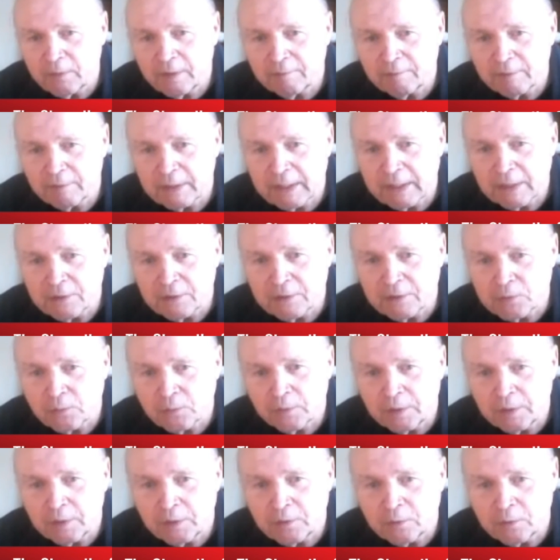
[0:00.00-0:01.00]
have a
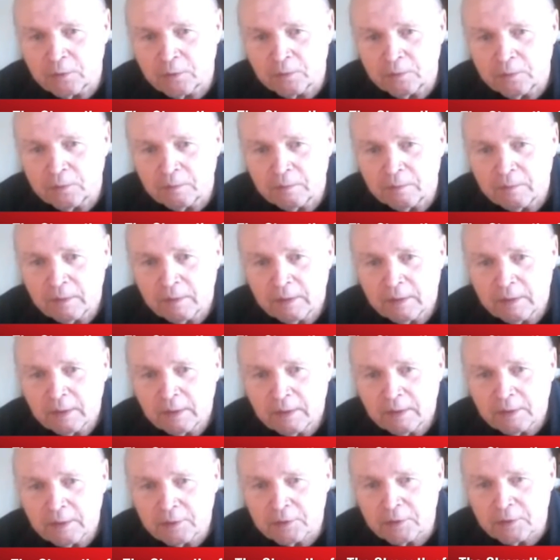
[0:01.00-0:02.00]
Catch-22
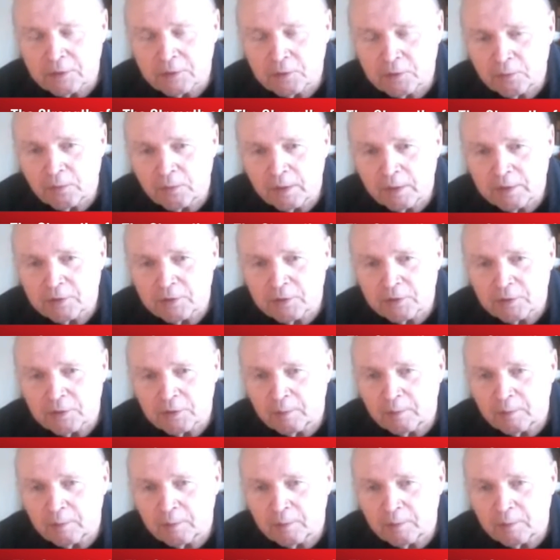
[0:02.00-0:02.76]
situation.